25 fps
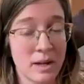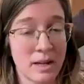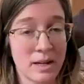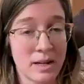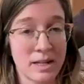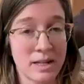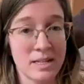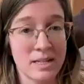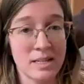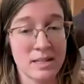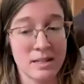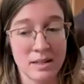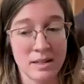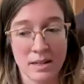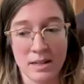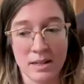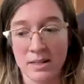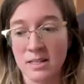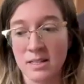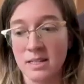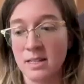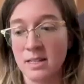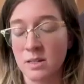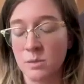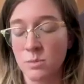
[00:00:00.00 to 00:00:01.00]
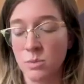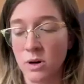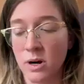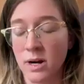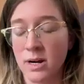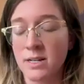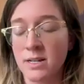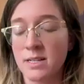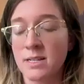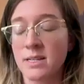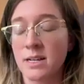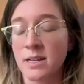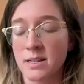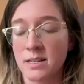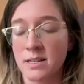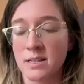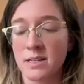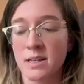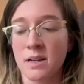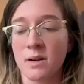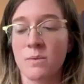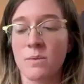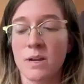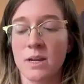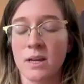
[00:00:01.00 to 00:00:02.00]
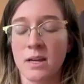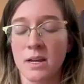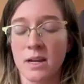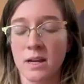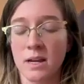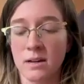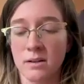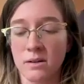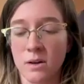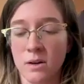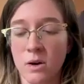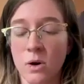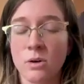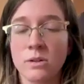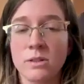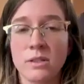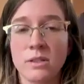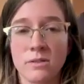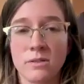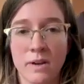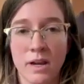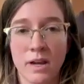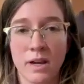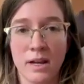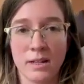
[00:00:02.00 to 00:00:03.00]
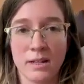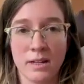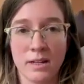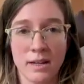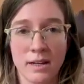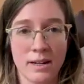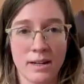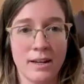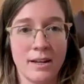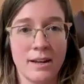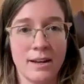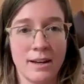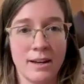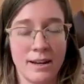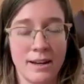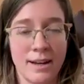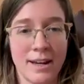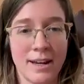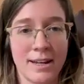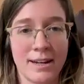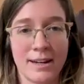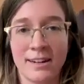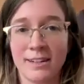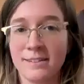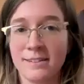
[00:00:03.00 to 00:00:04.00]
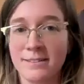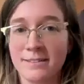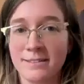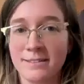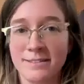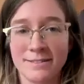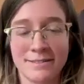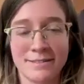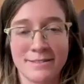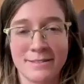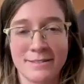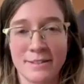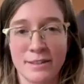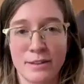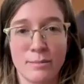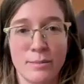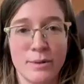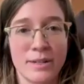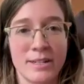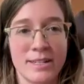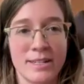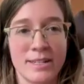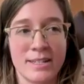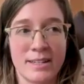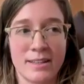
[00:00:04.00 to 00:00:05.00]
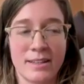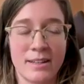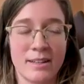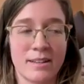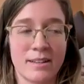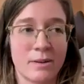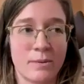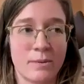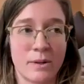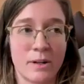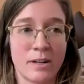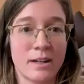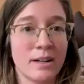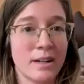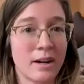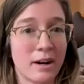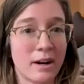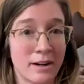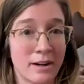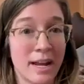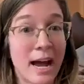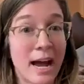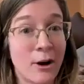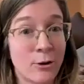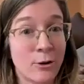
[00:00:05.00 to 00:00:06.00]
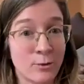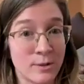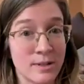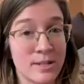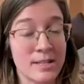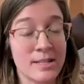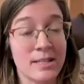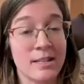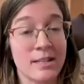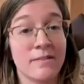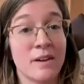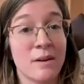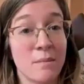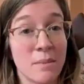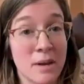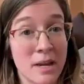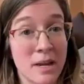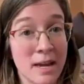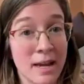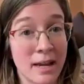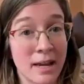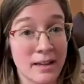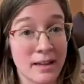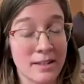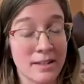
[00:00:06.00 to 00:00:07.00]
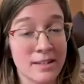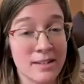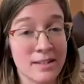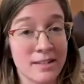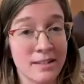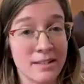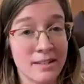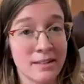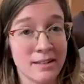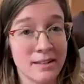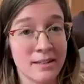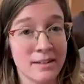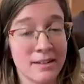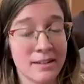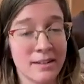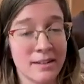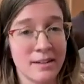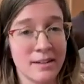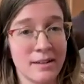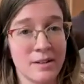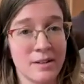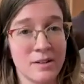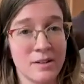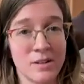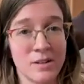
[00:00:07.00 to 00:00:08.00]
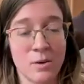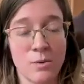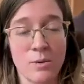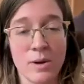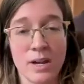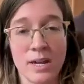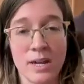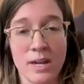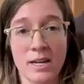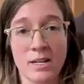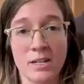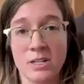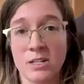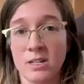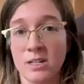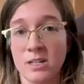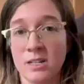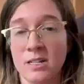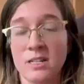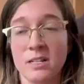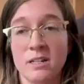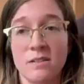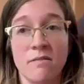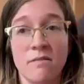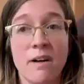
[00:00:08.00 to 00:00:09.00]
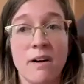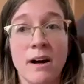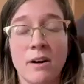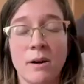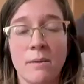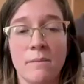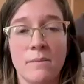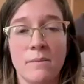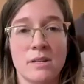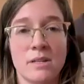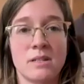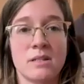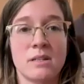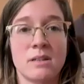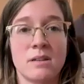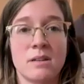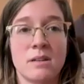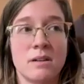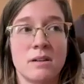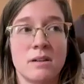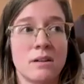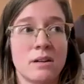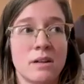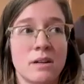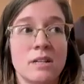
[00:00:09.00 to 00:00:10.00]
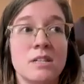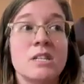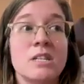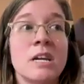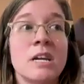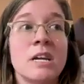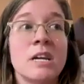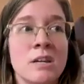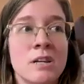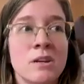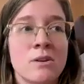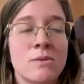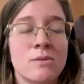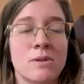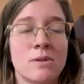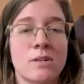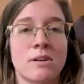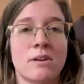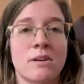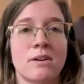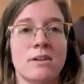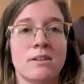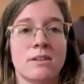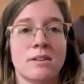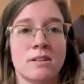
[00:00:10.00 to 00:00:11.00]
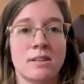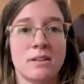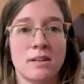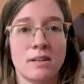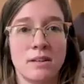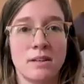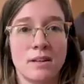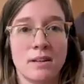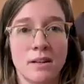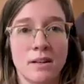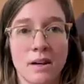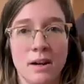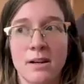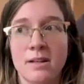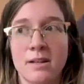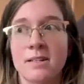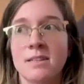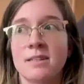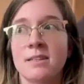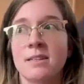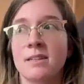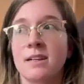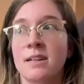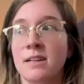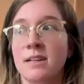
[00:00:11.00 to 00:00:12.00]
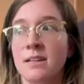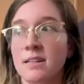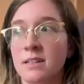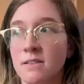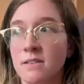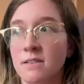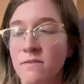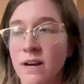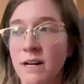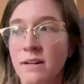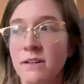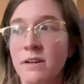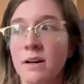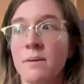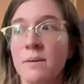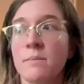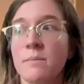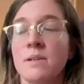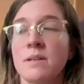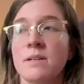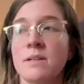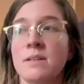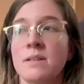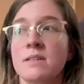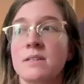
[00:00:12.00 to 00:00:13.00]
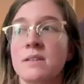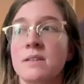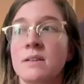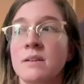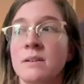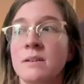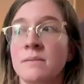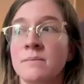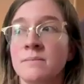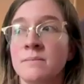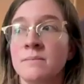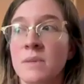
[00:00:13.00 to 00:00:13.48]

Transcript: And it's this process that we can cultivate. And again, the Buddha said that there are countless living beings. So we can just develop this, continue to constantly develop this